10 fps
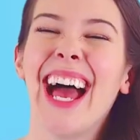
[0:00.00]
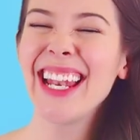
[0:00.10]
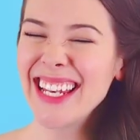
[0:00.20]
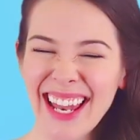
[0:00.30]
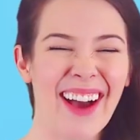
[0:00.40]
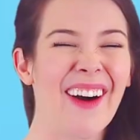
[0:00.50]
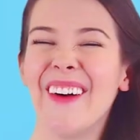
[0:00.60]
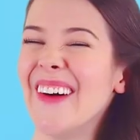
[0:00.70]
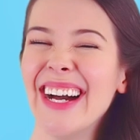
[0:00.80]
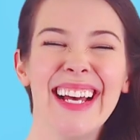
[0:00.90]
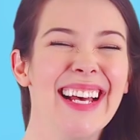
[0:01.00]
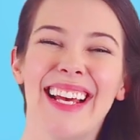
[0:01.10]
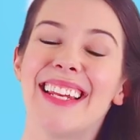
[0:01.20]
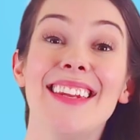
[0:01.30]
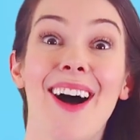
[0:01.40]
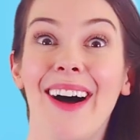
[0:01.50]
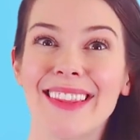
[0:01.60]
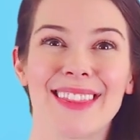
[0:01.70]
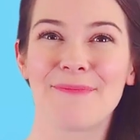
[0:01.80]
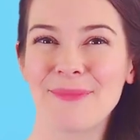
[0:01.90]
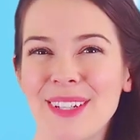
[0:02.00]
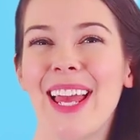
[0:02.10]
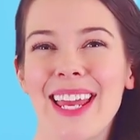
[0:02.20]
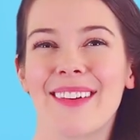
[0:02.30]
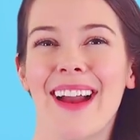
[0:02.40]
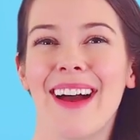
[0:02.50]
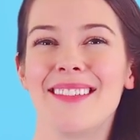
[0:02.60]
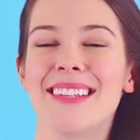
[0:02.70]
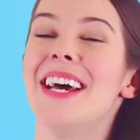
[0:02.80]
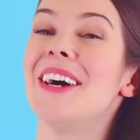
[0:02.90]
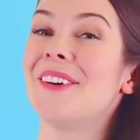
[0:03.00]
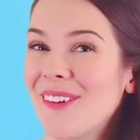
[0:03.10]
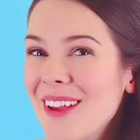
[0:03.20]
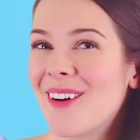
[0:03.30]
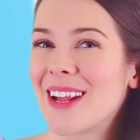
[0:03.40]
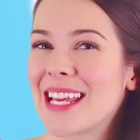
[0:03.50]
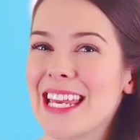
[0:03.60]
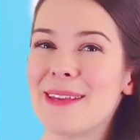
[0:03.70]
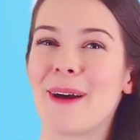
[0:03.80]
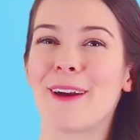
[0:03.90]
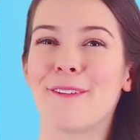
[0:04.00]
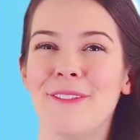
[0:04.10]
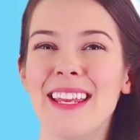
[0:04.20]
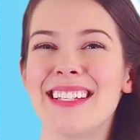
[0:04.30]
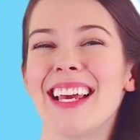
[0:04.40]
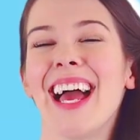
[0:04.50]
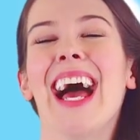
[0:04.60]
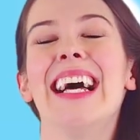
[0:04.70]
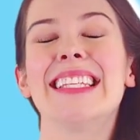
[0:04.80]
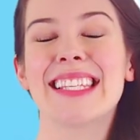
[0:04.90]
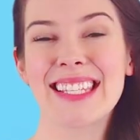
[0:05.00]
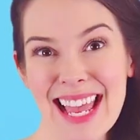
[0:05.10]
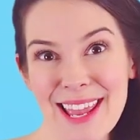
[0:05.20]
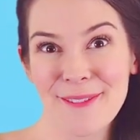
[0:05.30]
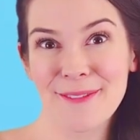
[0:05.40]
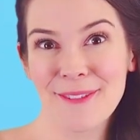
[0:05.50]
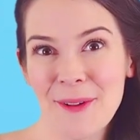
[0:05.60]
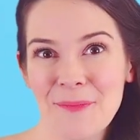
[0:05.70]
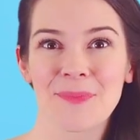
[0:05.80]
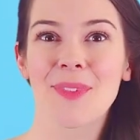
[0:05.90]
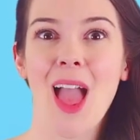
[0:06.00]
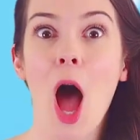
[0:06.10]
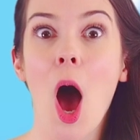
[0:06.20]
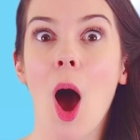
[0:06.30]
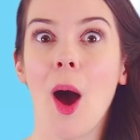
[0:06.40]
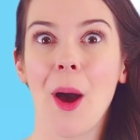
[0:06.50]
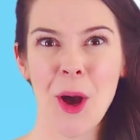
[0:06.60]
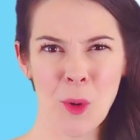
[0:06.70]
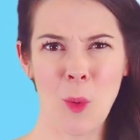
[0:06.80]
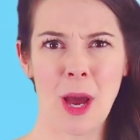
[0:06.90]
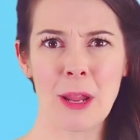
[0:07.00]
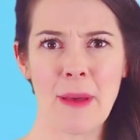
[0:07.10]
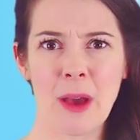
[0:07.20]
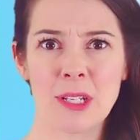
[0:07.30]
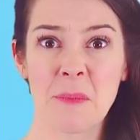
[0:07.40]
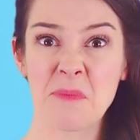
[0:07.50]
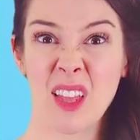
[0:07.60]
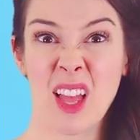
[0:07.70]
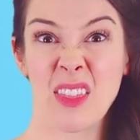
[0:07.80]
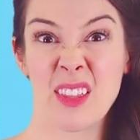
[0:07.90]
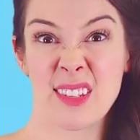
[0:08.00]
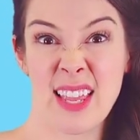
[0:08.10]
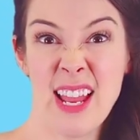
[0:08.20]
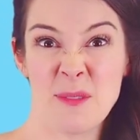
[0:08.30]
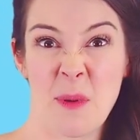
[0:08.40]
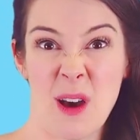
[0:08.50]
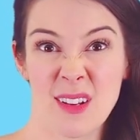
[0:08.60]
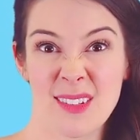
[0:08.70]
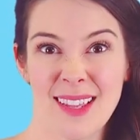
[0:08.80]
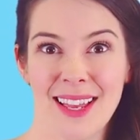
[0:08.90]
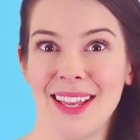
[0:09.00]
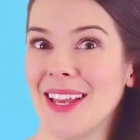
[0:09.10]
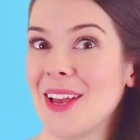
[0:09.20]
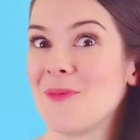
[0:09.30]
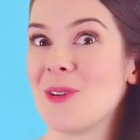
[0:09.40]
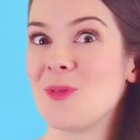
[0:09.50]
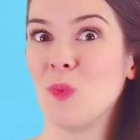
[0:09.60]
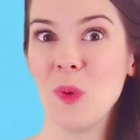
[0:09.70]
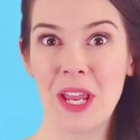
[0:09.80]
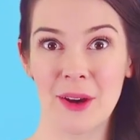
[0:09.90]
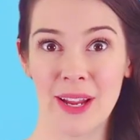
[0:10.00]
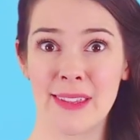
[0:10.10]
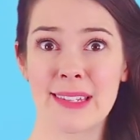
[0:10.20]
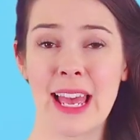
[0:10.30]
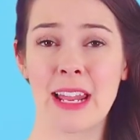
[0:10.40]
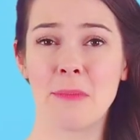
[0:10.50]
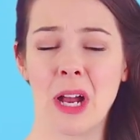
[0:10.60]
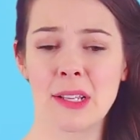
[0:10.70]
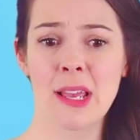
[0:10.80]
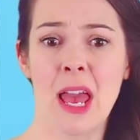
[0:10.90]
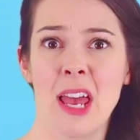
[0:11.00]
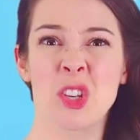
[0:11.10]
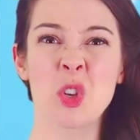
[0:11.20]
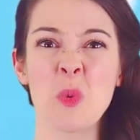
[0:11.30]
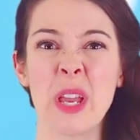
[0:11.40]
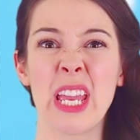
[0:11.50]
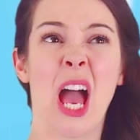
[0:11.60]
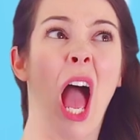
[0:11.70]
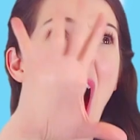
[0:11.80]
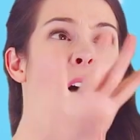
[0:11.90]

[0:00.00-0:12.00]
No, not at the playground. We want to keep our feet safe. What about the sandbox? When we're in the sandbox, do we